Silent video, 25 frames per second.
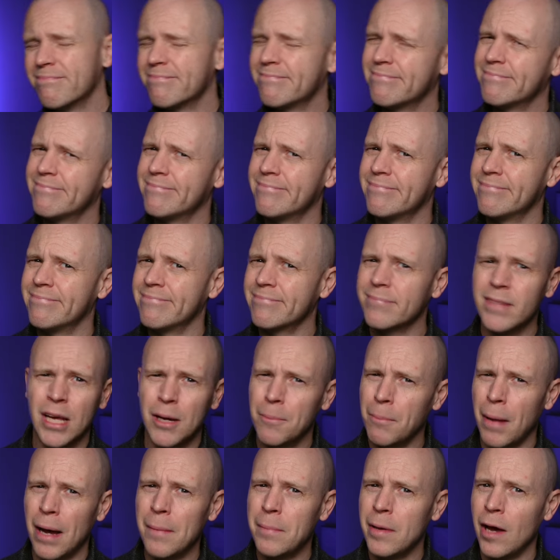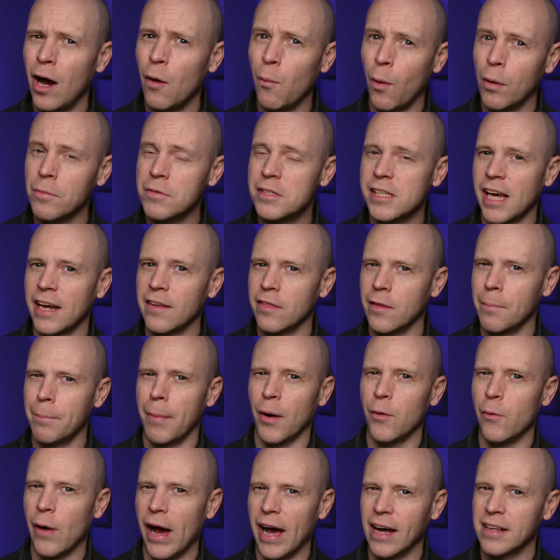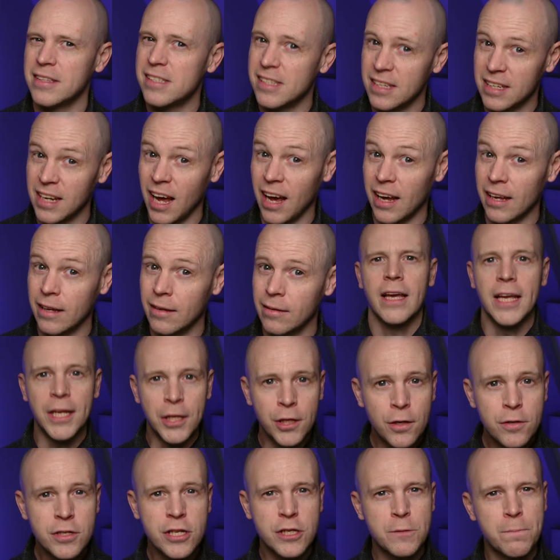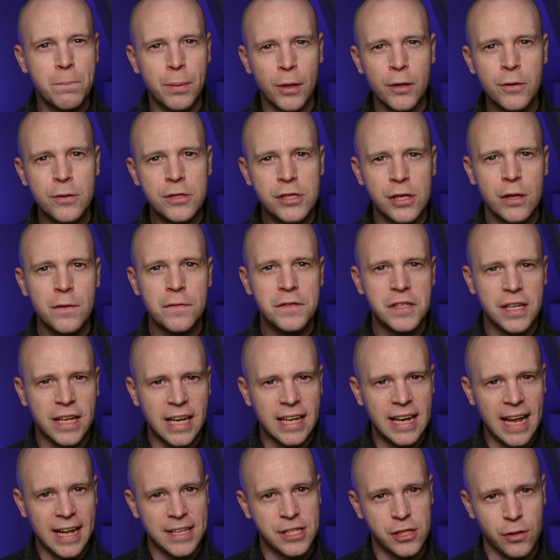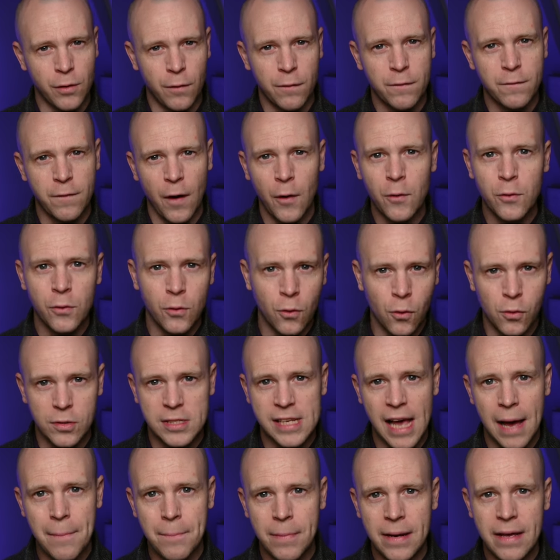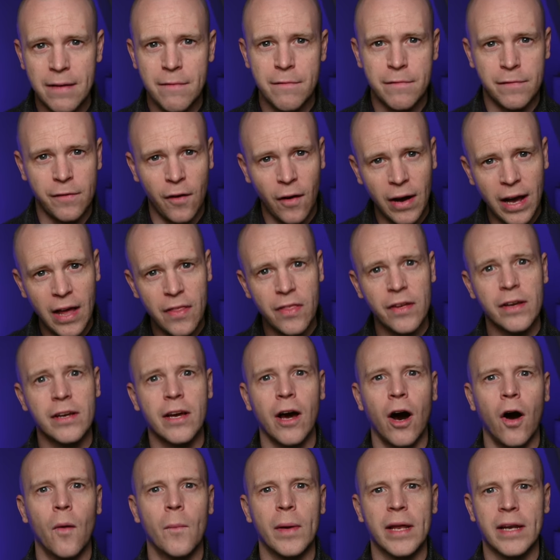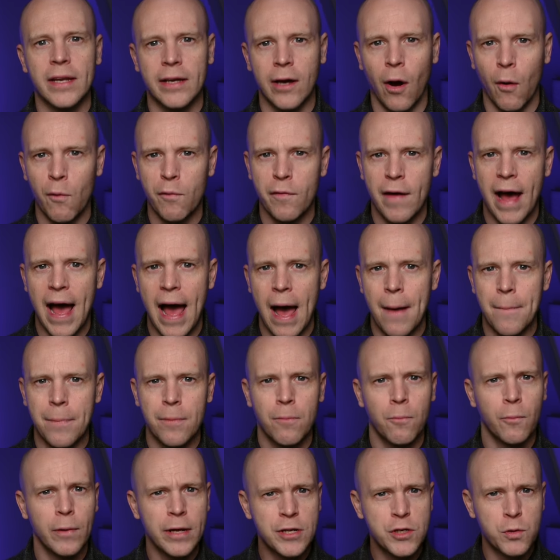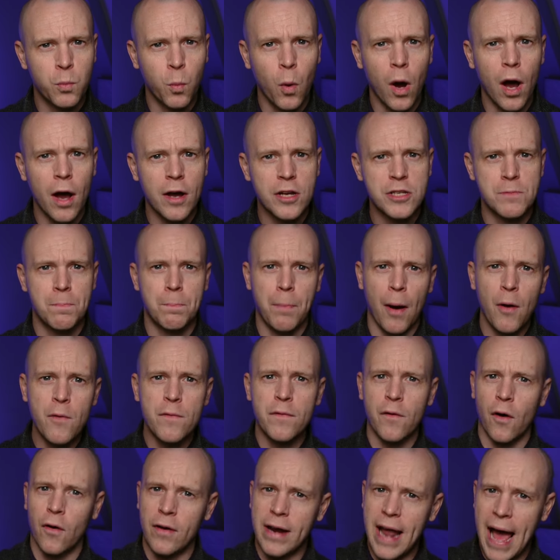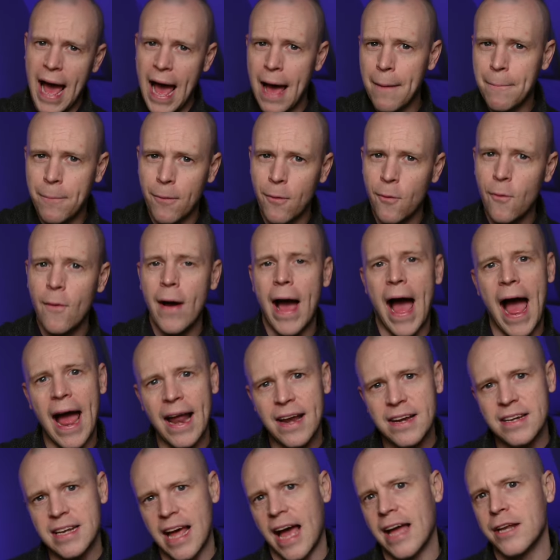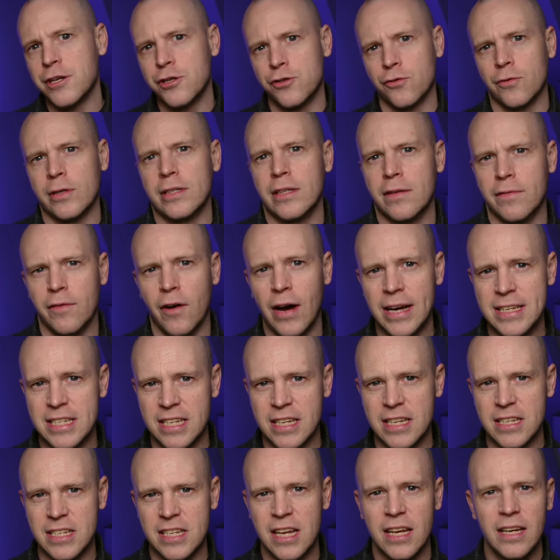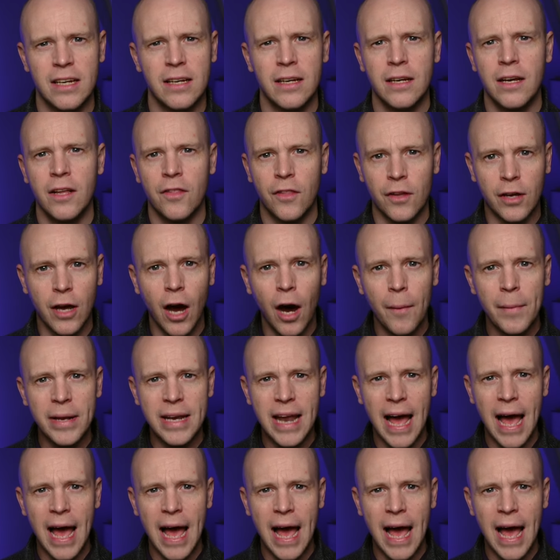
maybe I won't take the boat out today. It uses Bluetooth to connect to your phone or tablet via the Garmin Golf app, which works both on Apple and Android devices. The Garmin